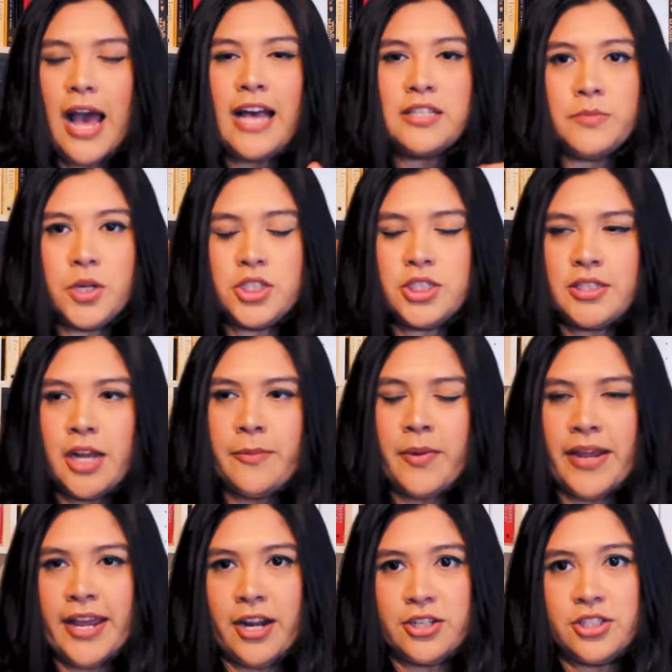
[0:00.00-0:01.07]
as much as our
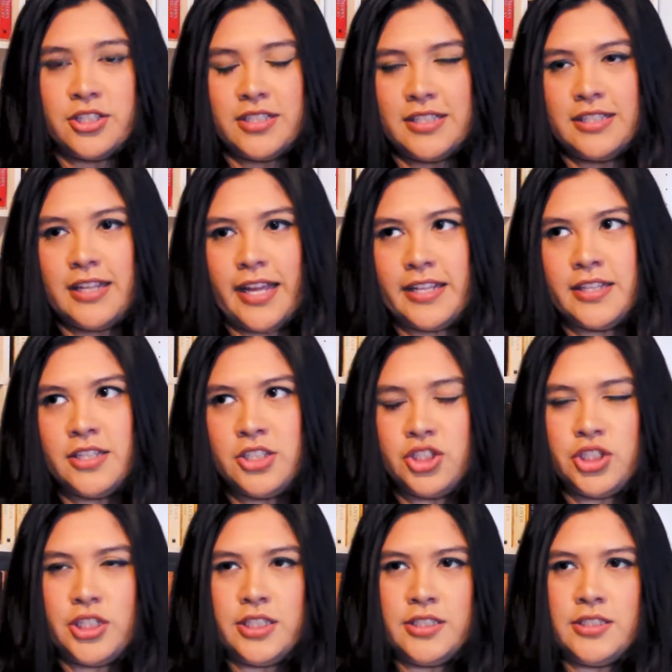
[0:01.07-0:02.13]
main character doesn't like this,
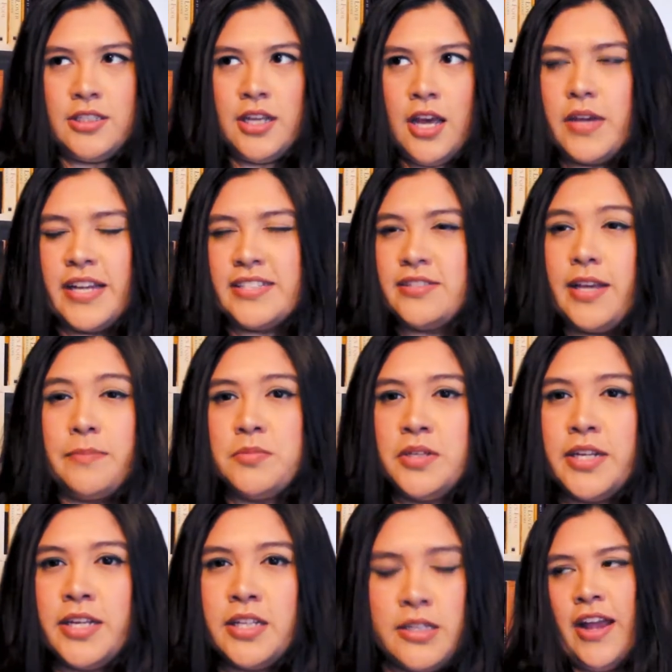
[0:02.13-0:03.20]
she's
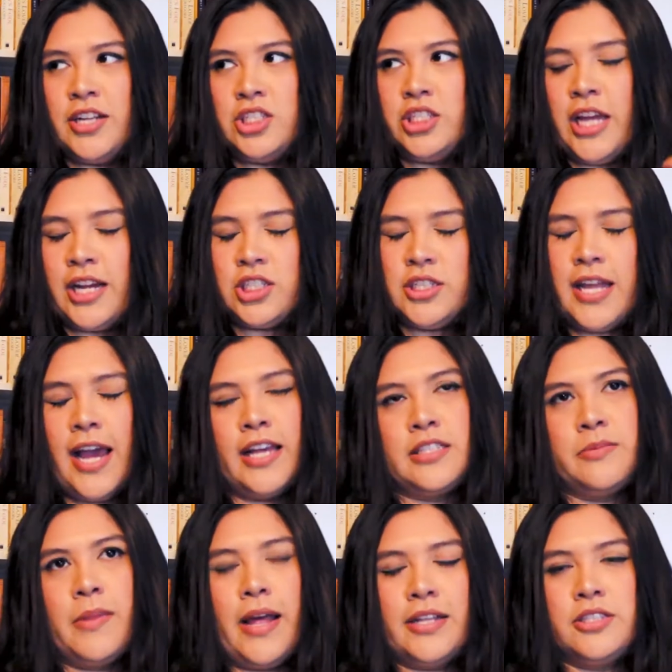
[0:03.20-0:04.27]
accepted it and she actually
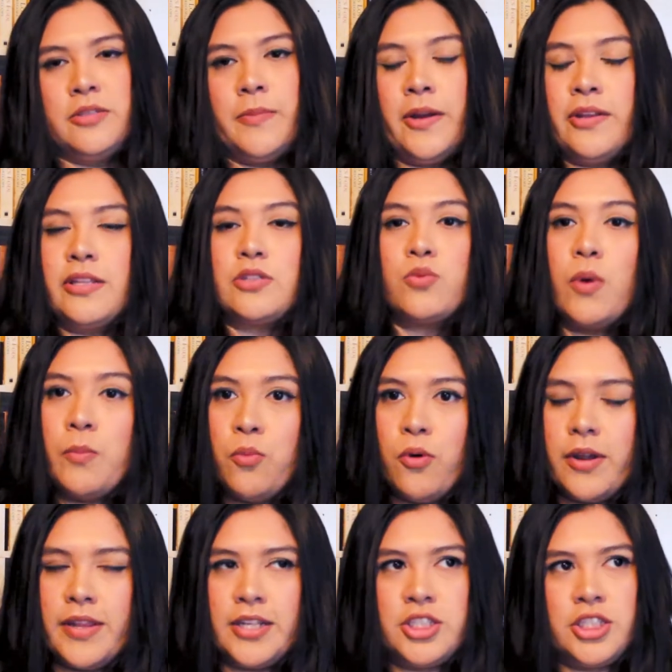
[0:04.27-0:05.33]
has plans to marry this one
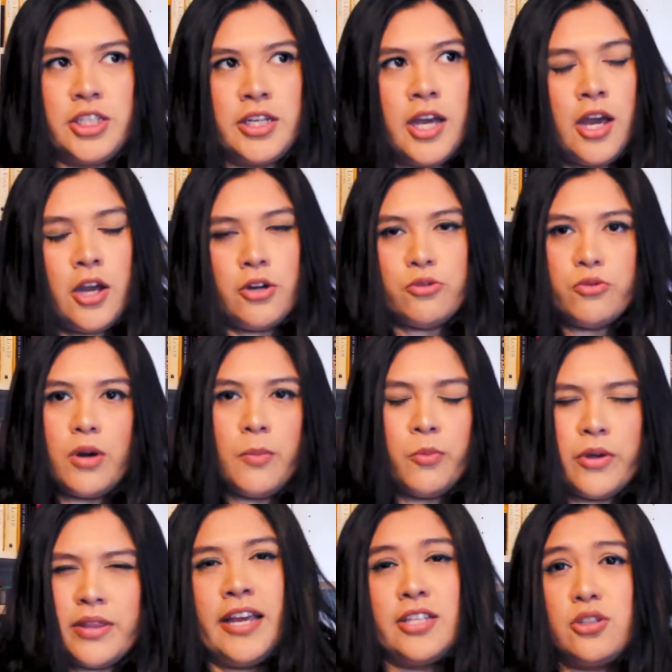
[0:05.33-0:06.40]
boy that she grew up
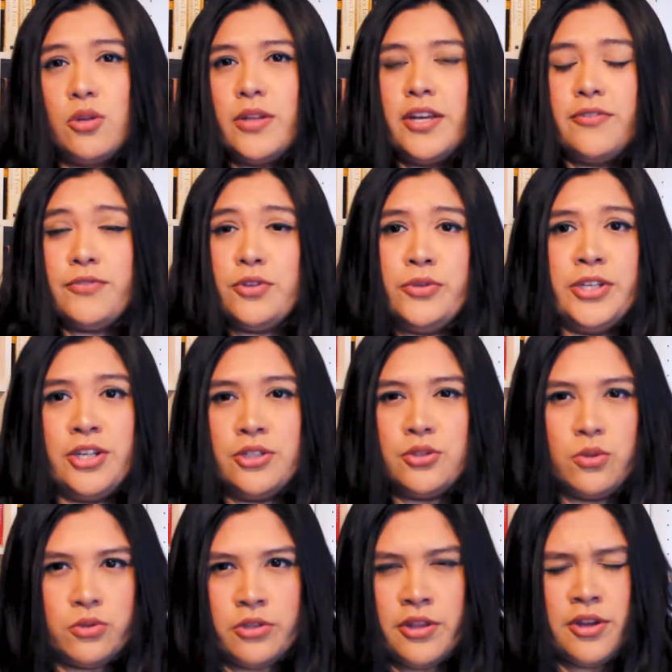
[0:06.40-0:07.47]
with. He's only a few years
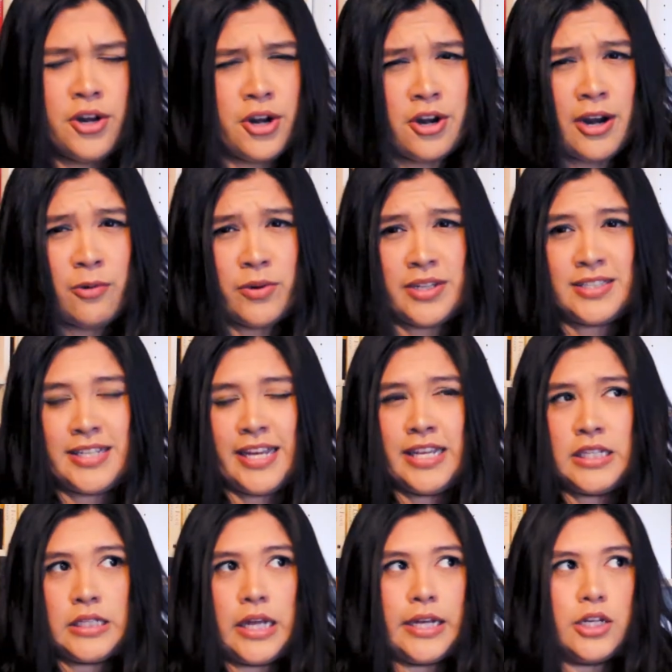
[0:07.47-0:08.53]
older than her. I want to say
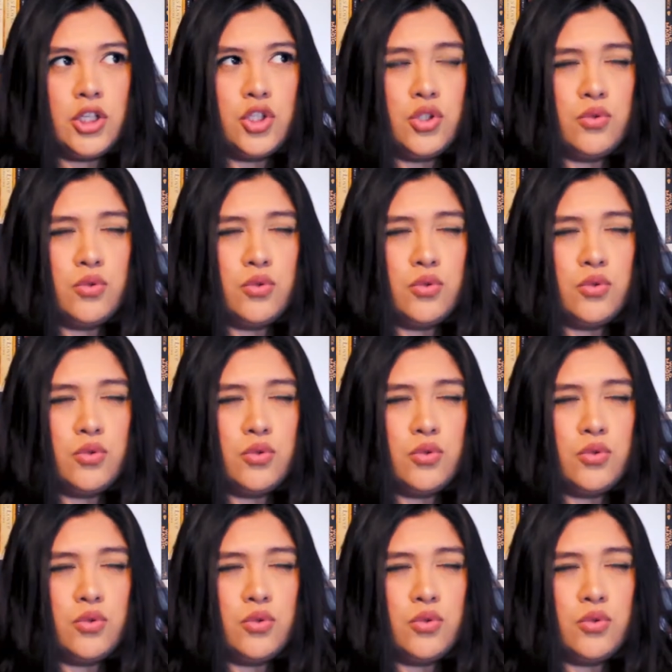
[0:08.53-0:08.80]
he's like